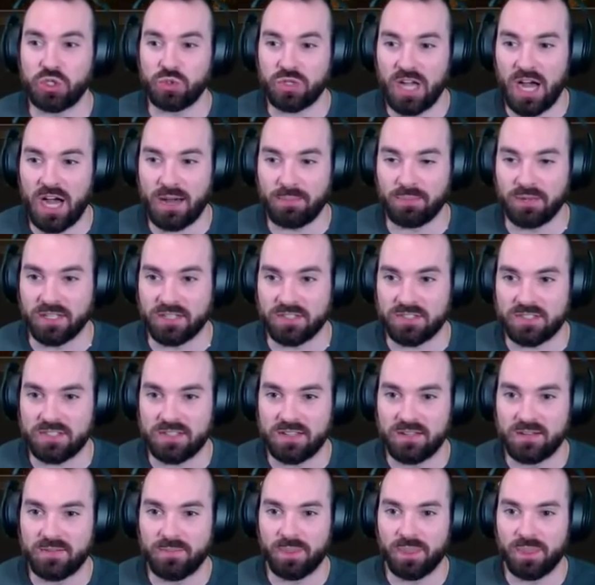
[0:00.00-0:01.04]
goblins
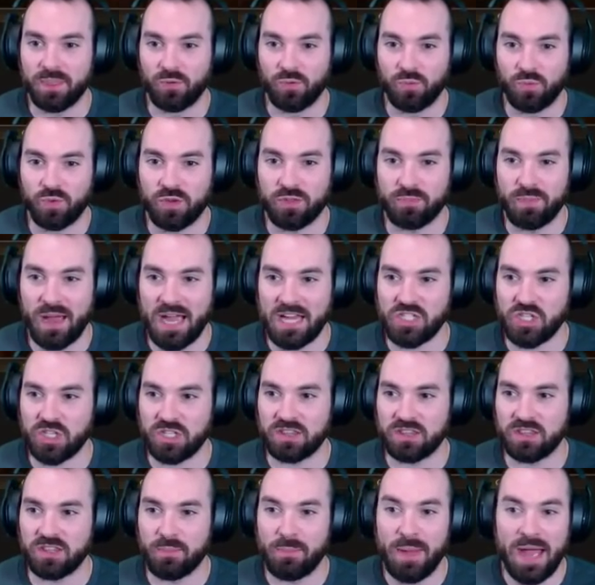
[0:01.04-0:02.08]
with magic.
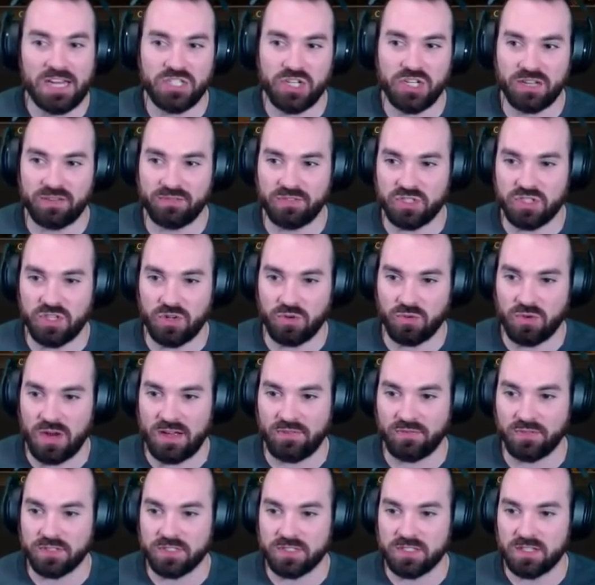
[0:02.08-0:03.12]
The magic of assault
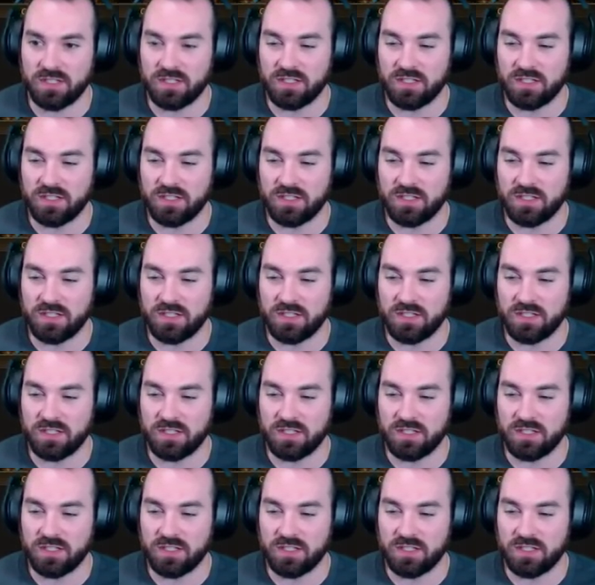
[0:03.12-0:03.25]
rifles.